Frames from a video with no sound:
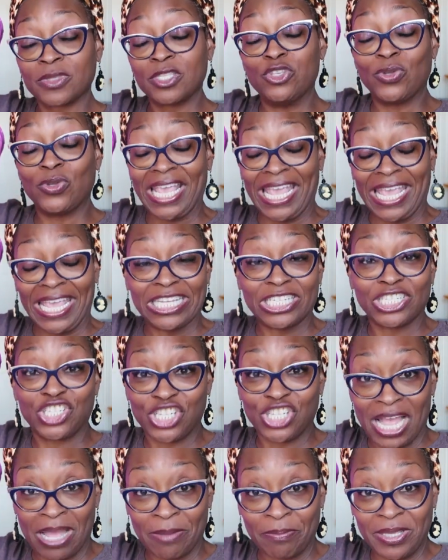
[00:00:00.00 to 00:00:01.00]
You can
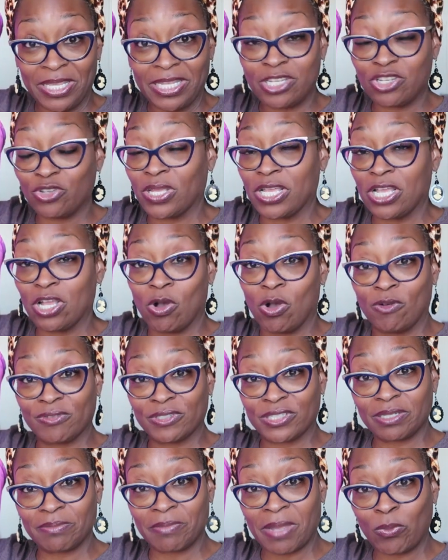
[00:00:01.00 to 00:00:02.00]
shop it. You can go
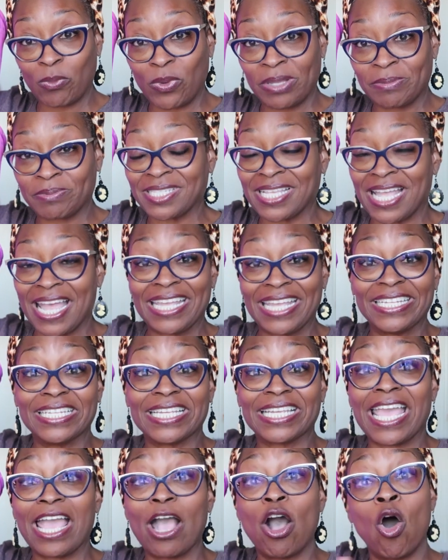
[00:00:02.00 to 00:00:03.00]
over to my website,
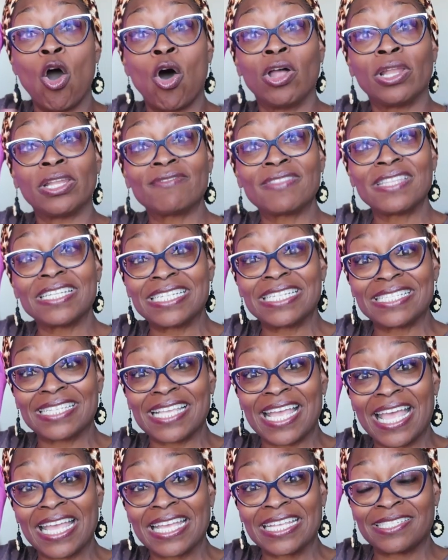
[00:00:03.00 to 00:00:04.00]
look at all of the
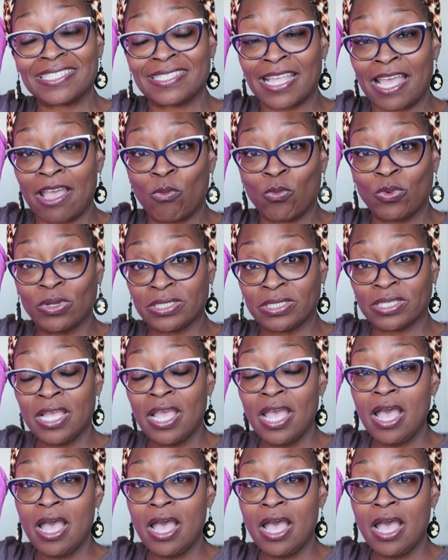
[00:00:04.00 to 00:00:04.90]
designs that was